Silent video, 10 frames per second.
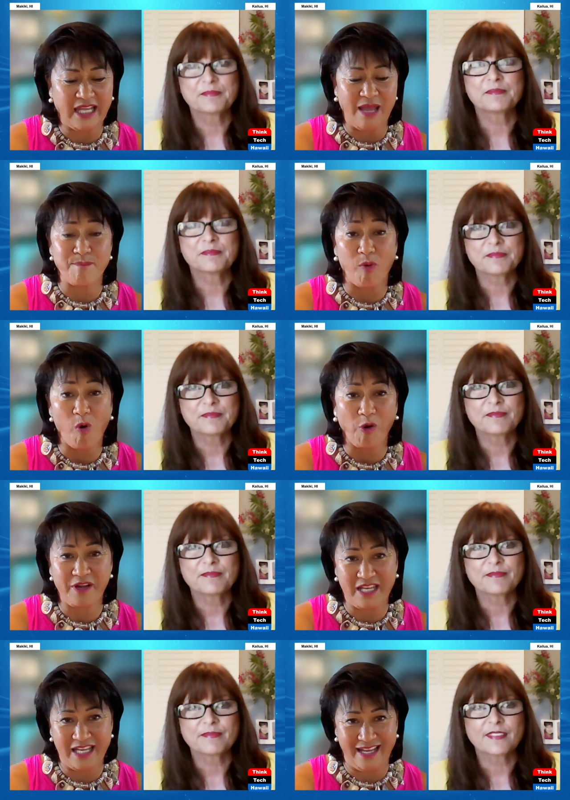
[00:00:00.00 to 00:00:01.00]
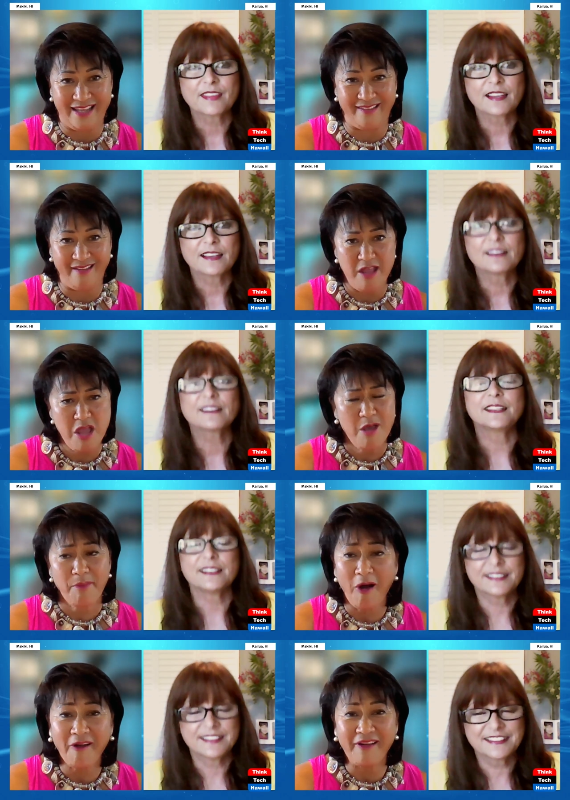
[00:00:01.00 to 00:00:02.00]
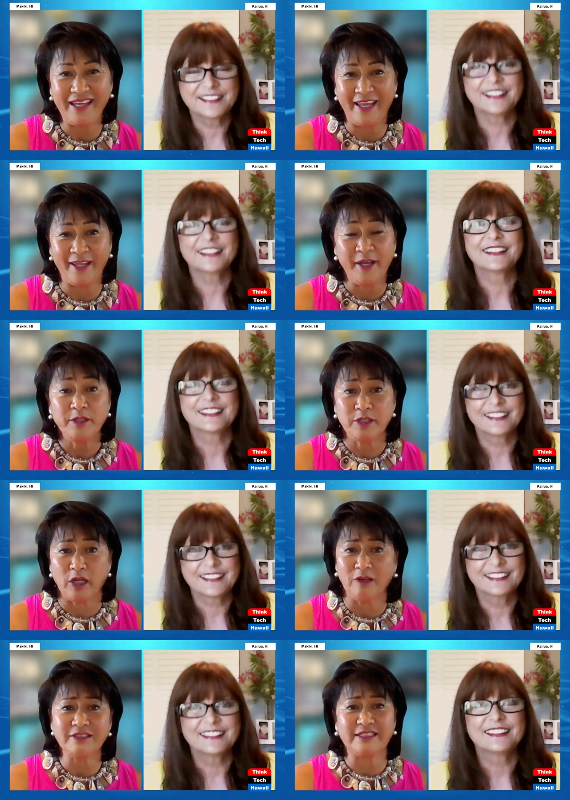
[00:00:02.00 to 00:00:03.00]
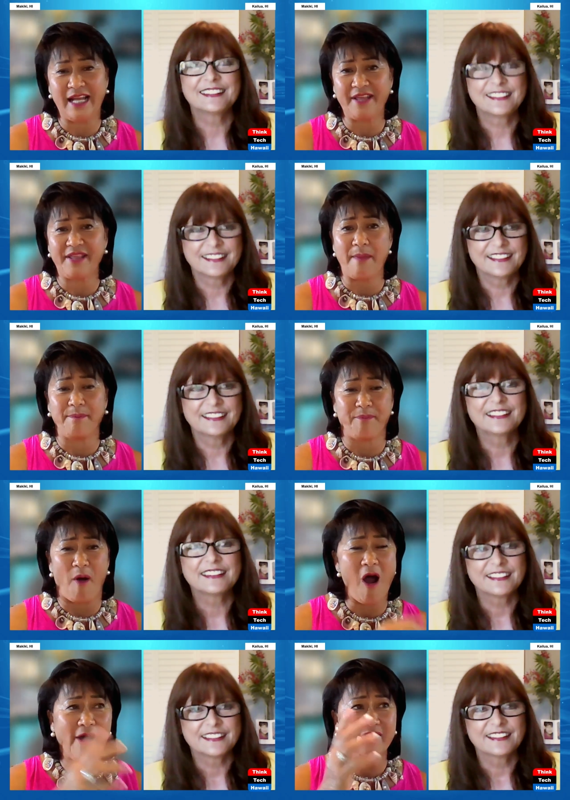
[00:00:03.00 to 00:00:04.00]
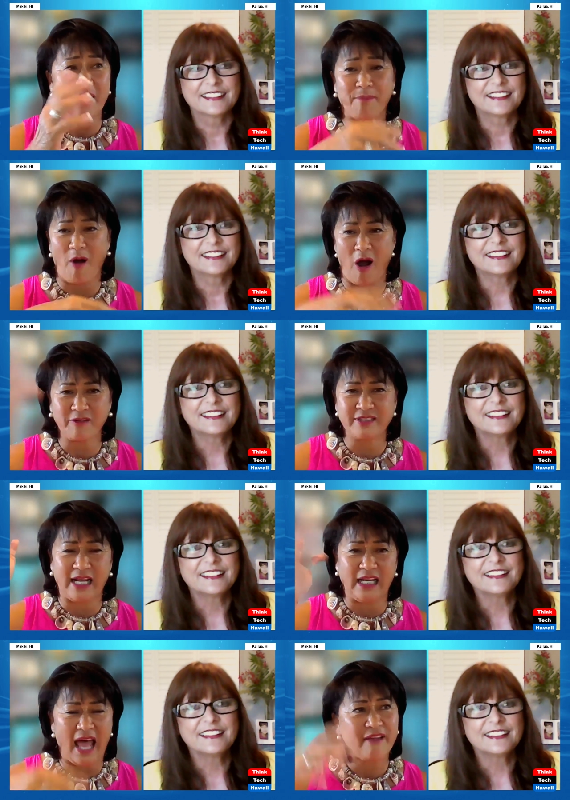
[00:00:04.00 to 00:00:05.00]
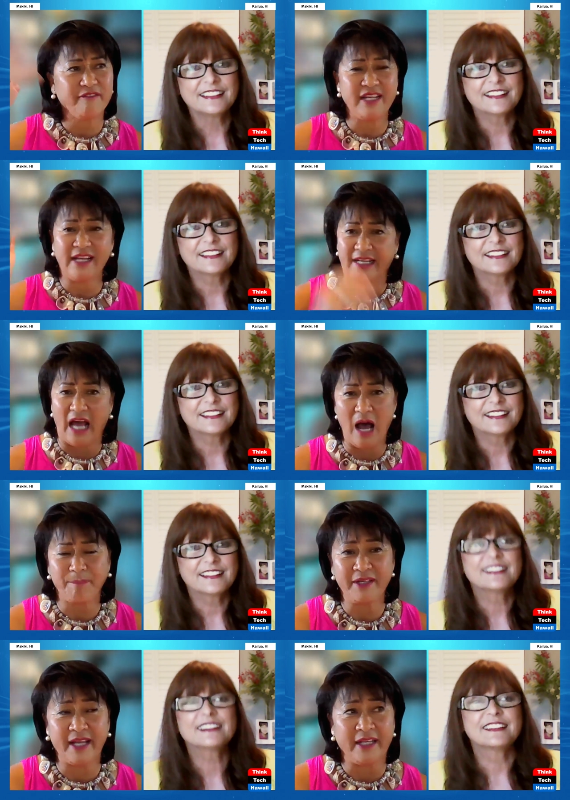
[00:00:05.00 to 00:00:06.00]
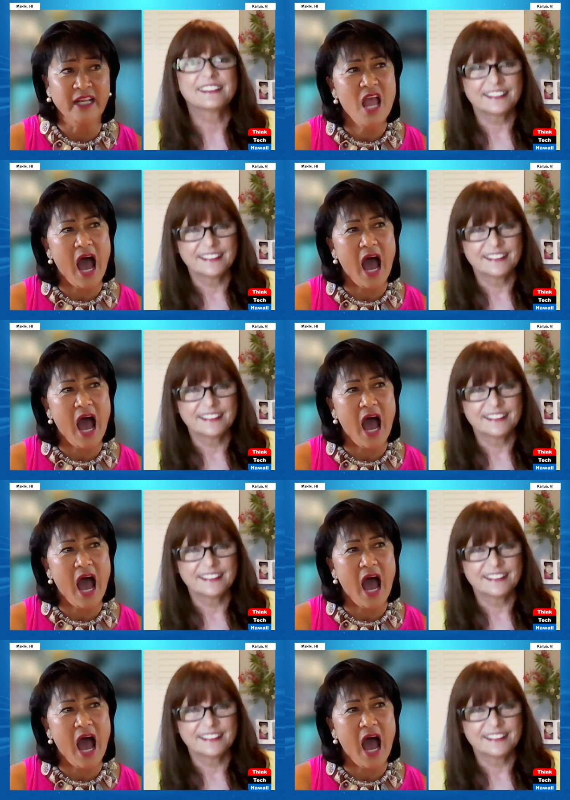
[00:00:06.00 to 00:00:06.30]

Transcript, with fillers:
Speaker 1: came pouring in, yes. pouring in to go sit at that bar. That bar was like lively and hopping. And